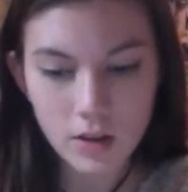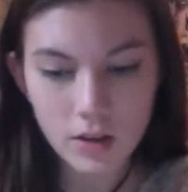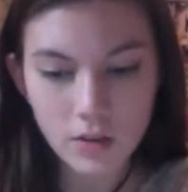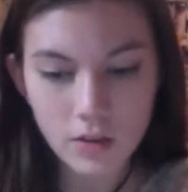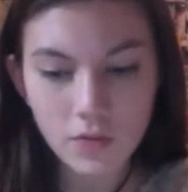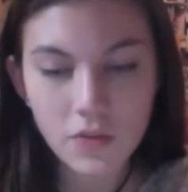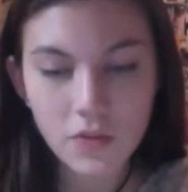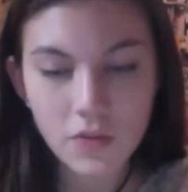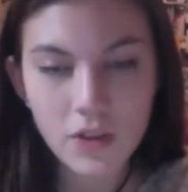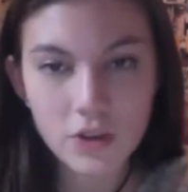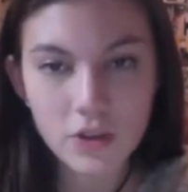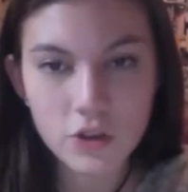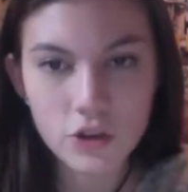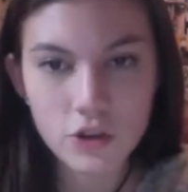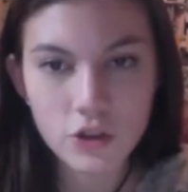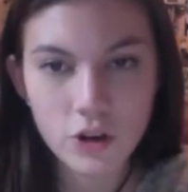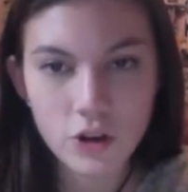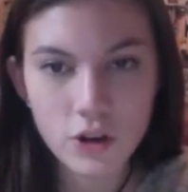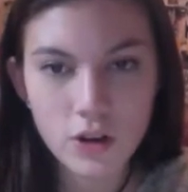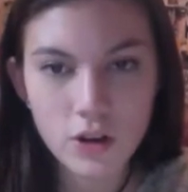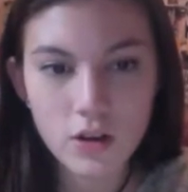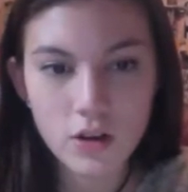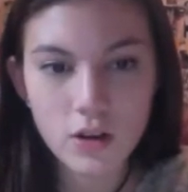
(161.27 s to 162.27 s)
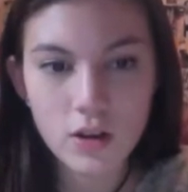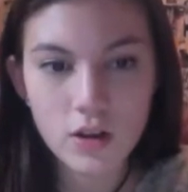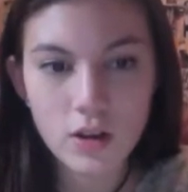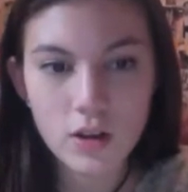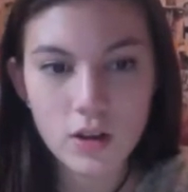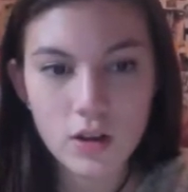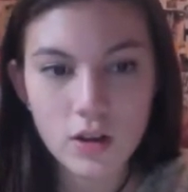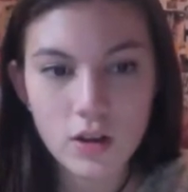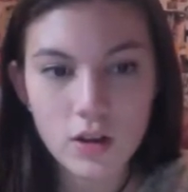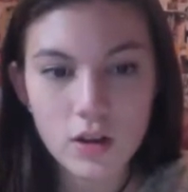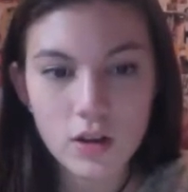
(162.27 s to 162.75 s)
feature
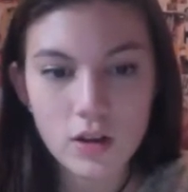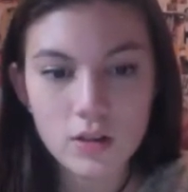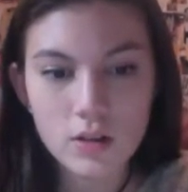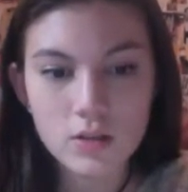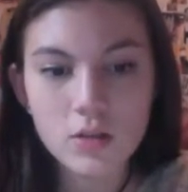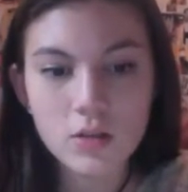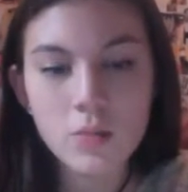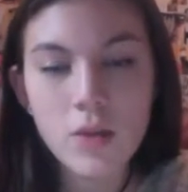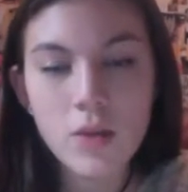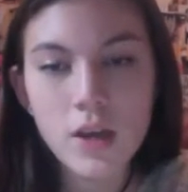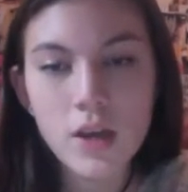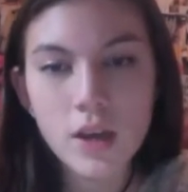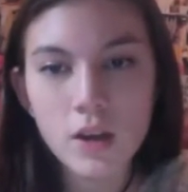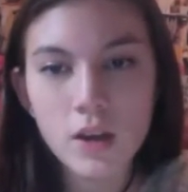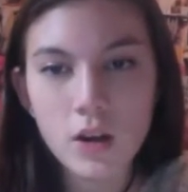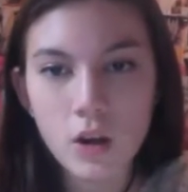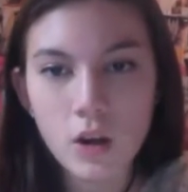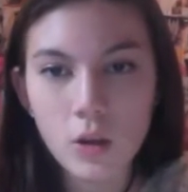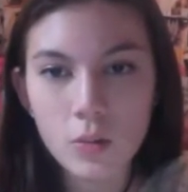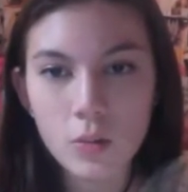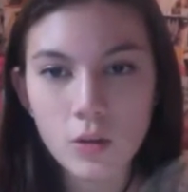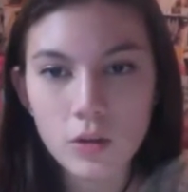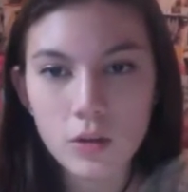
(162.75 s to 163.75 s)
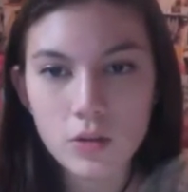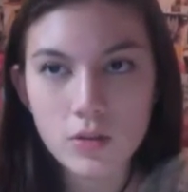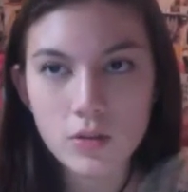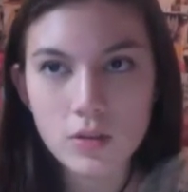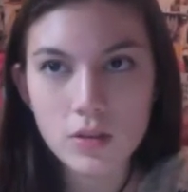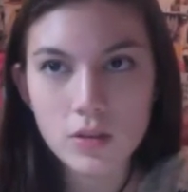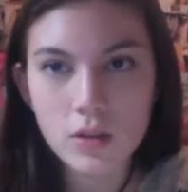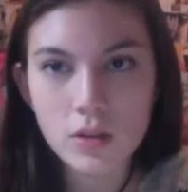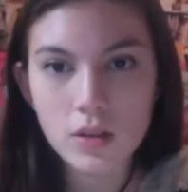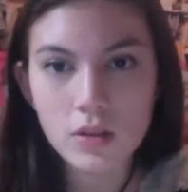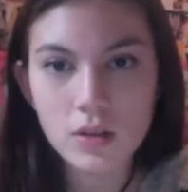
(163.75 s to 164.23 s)
to make it
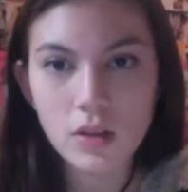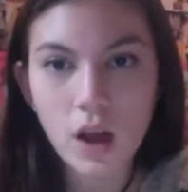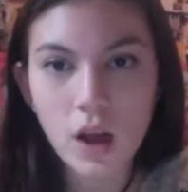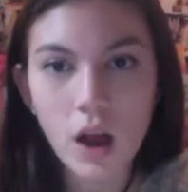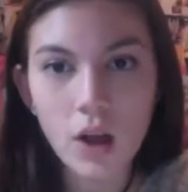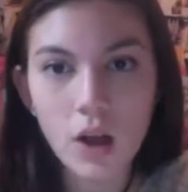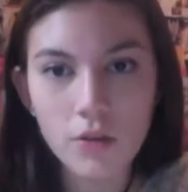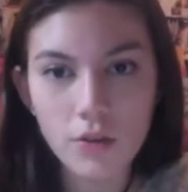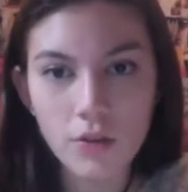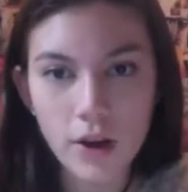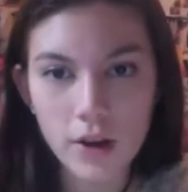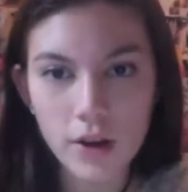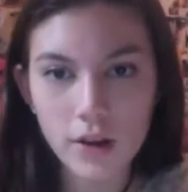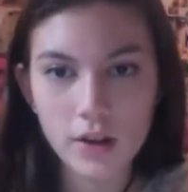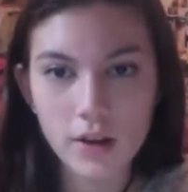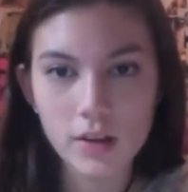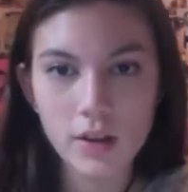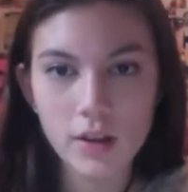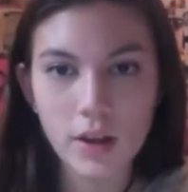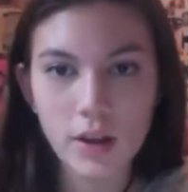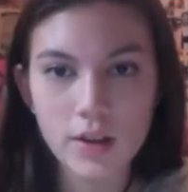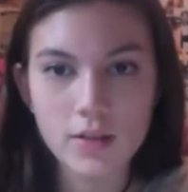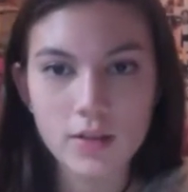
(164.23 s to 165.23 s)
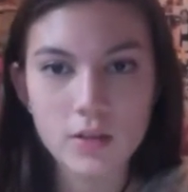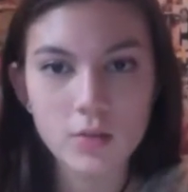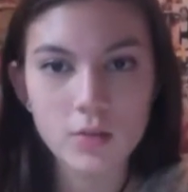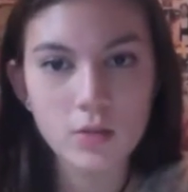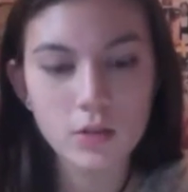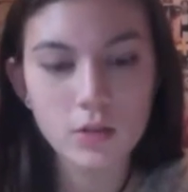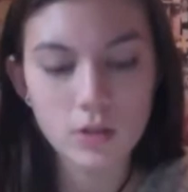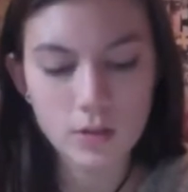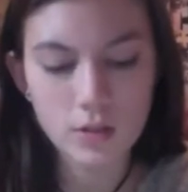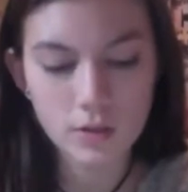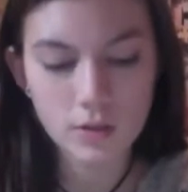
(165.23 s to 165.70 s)
almost not recognizable.